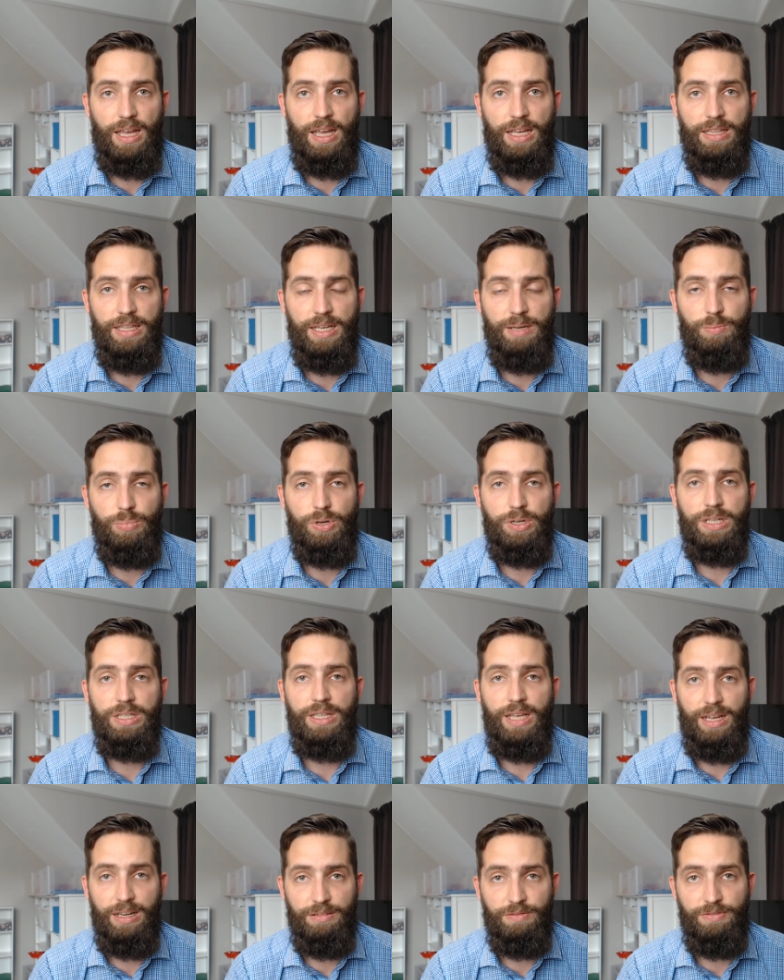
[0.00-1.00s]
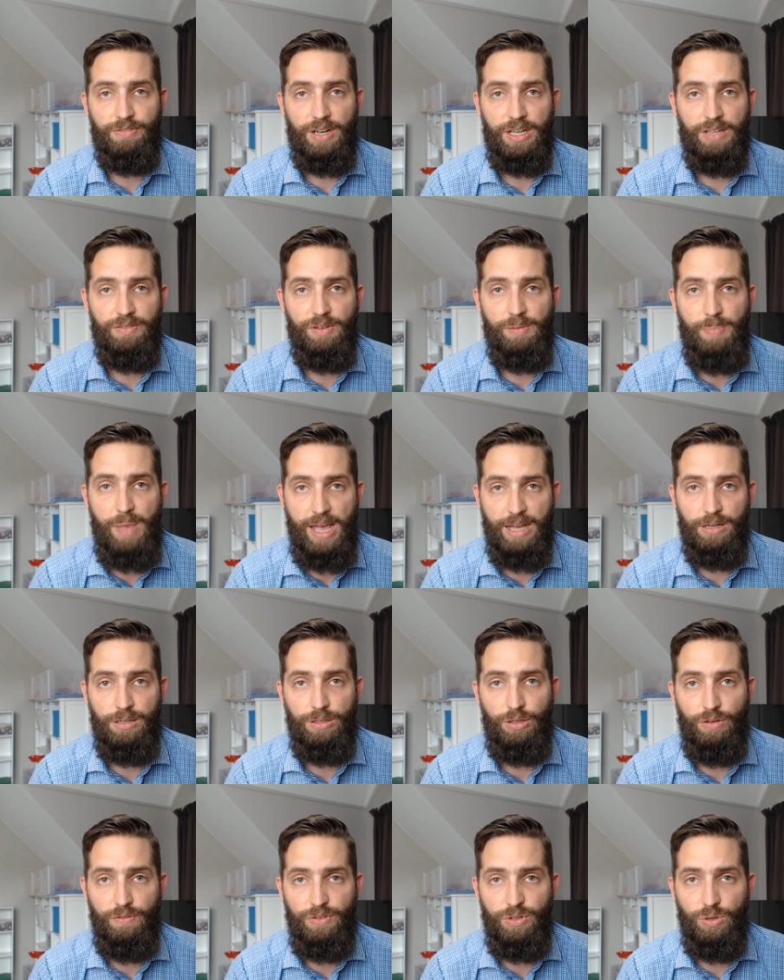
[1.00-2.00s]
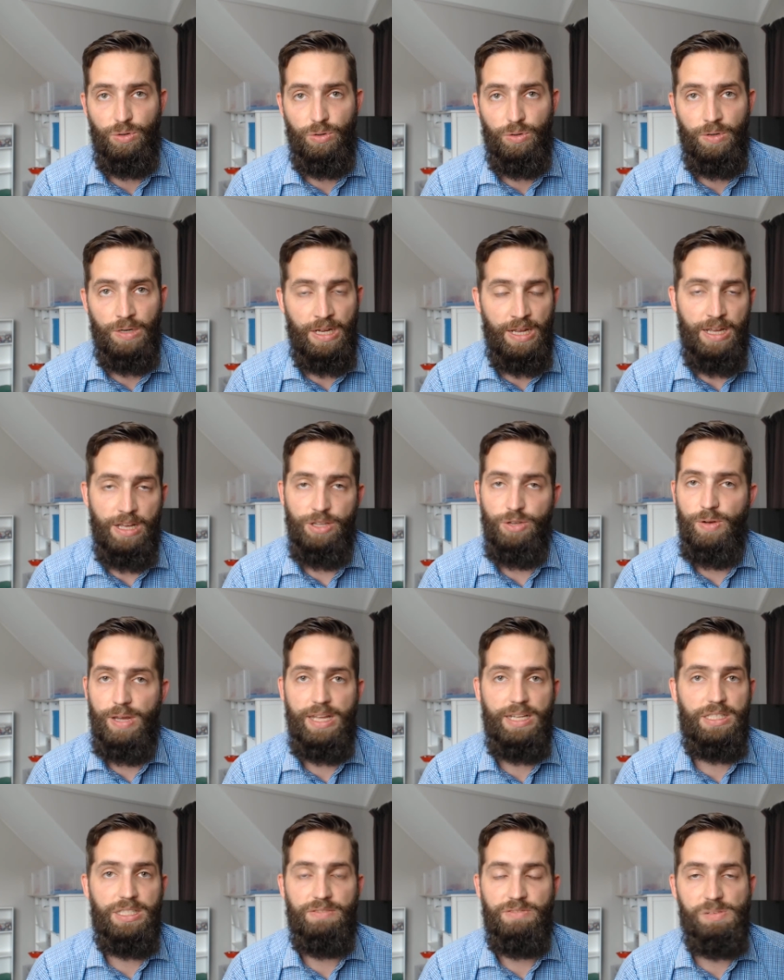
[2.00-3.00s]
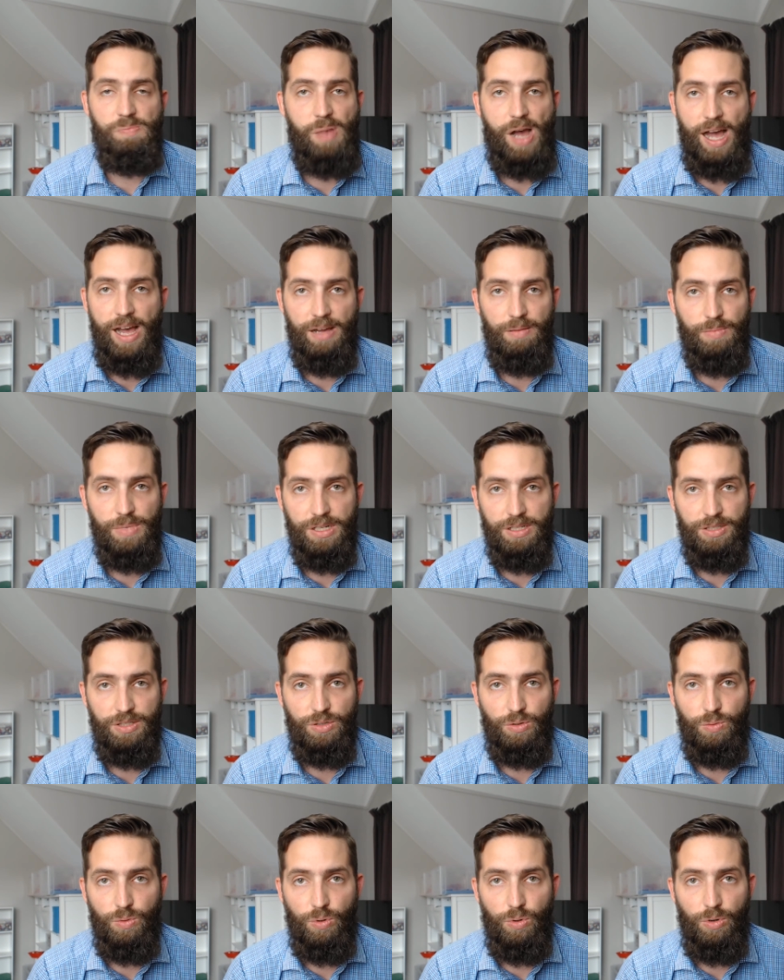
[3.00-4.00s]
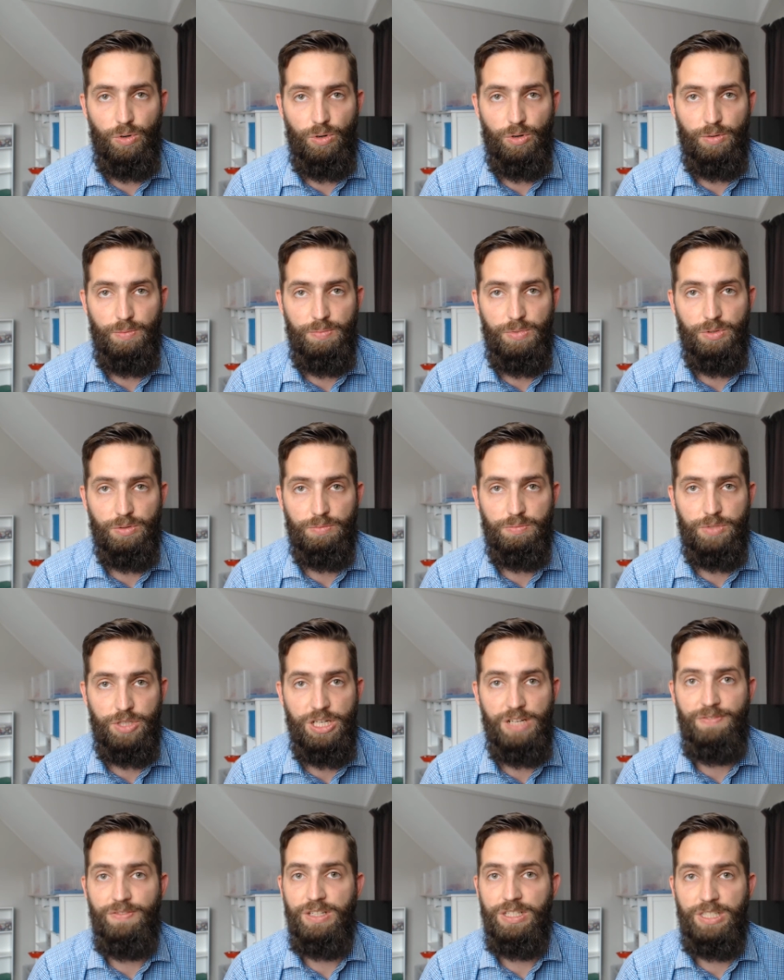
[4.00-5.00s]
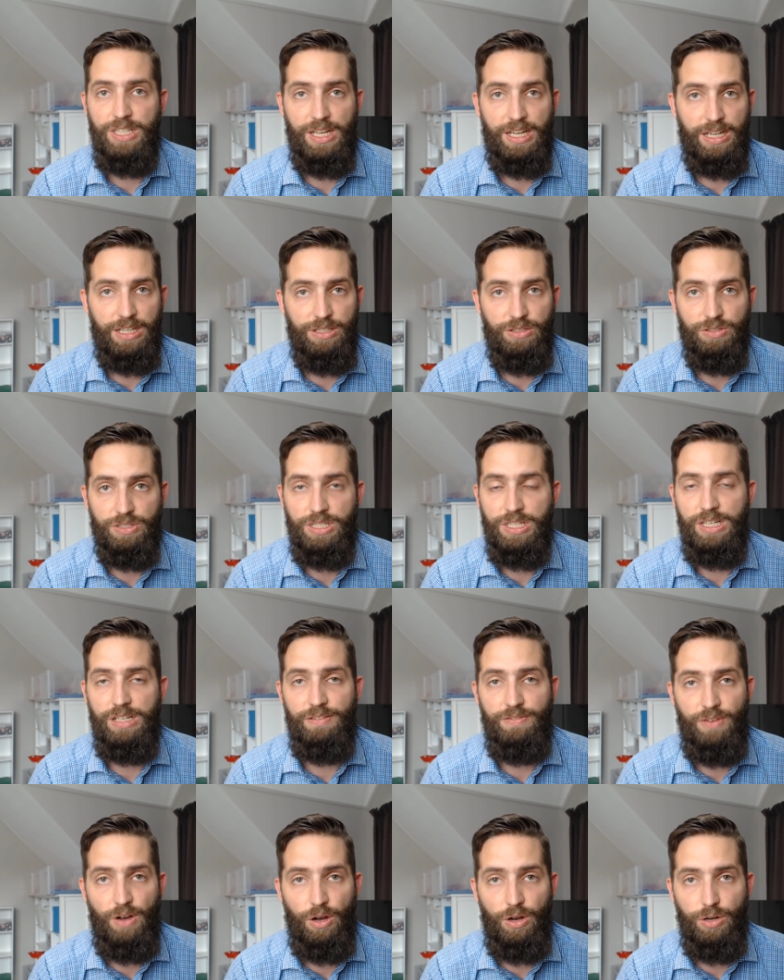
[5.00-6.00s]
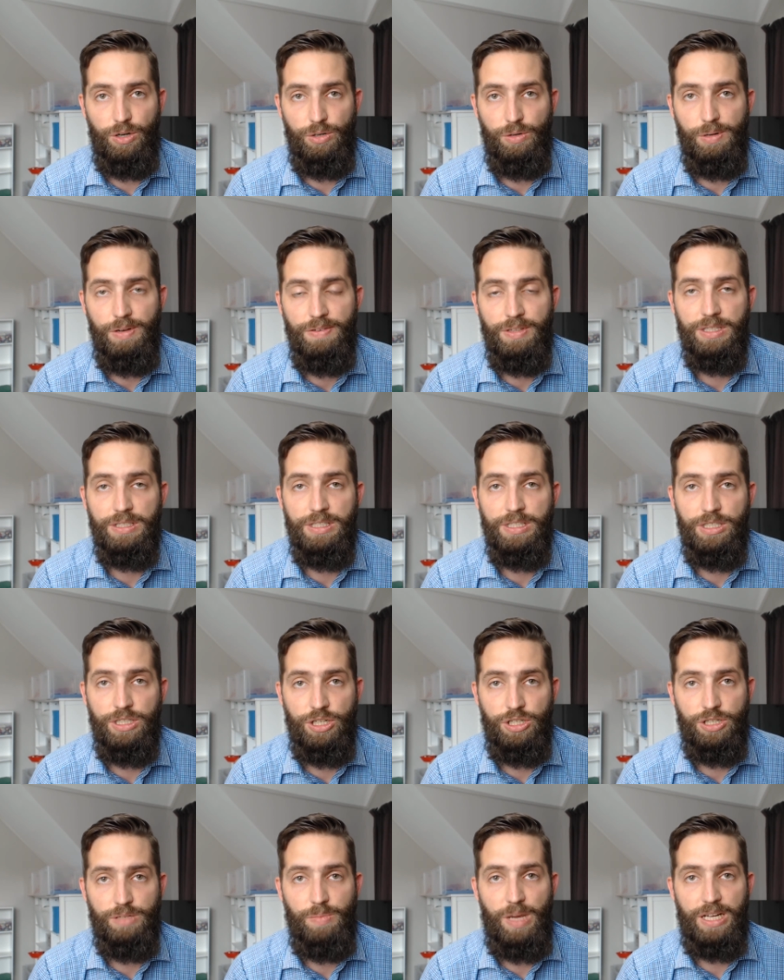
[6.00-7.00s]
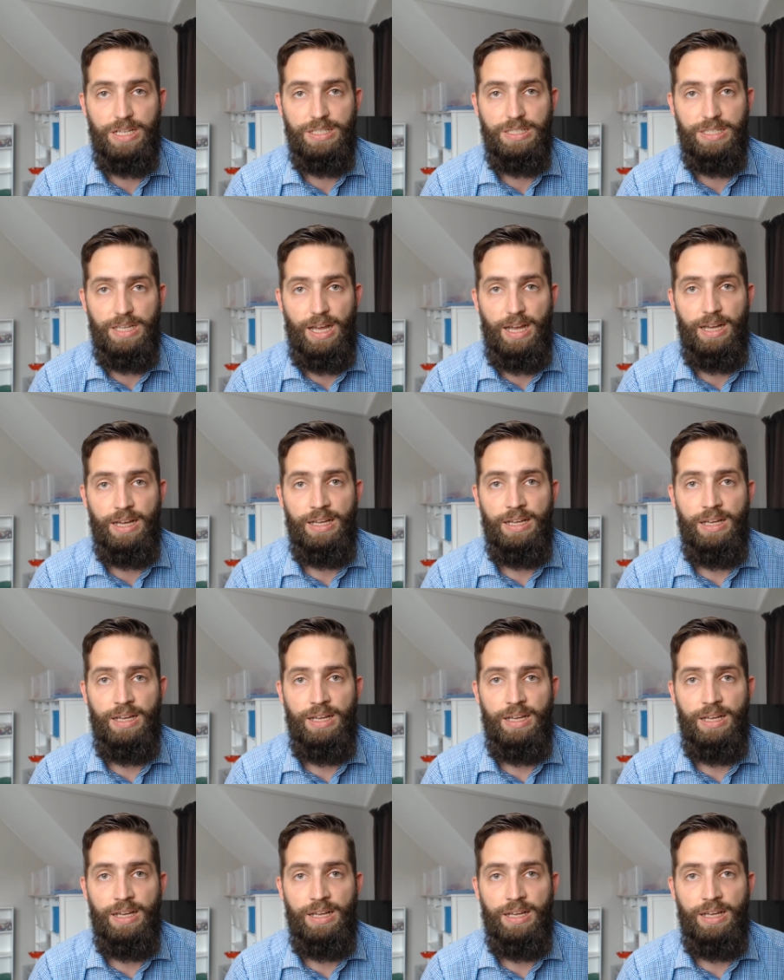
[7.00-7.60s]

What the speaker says: and then putting that in front of a panel of your heads of department or your chief exec and your CFO, whoever the decision makers are,